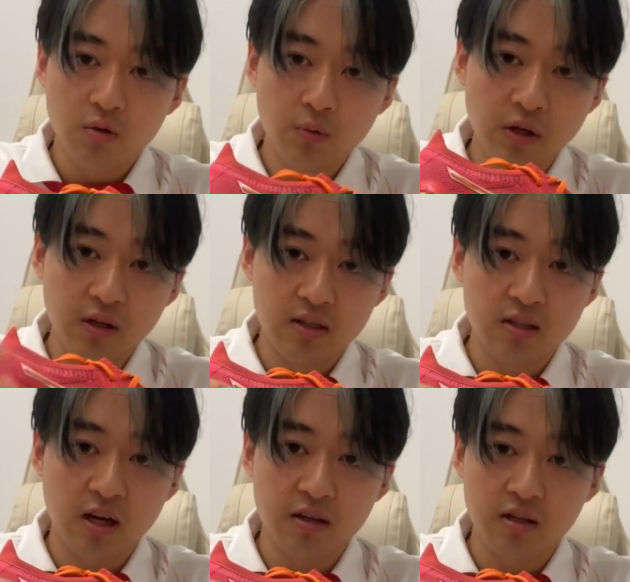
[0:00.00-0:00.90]
when you're
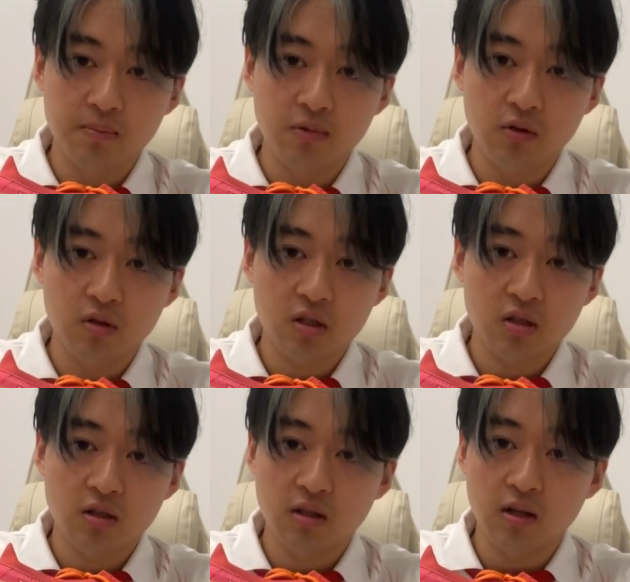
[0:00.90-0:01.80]
inside these boots.
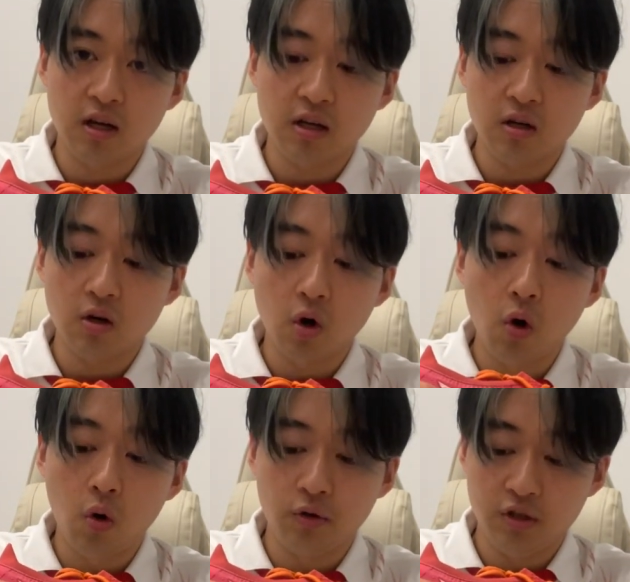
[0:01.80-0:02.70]
Like,
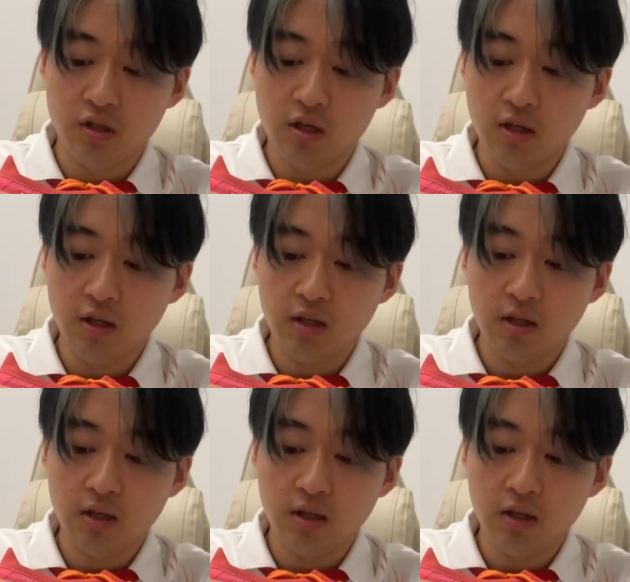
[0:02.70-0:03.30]
honestly,